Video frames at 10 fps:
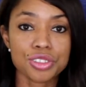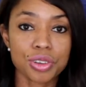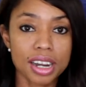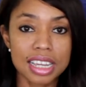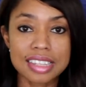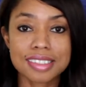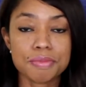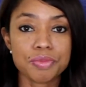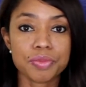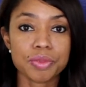you try to eat
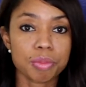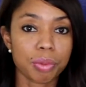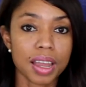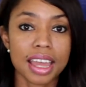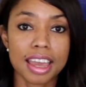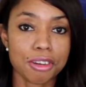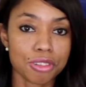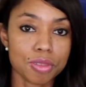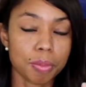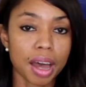some bread
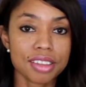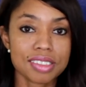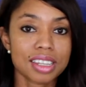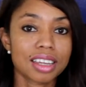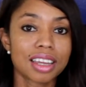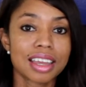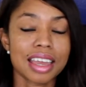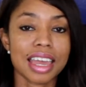or some pasta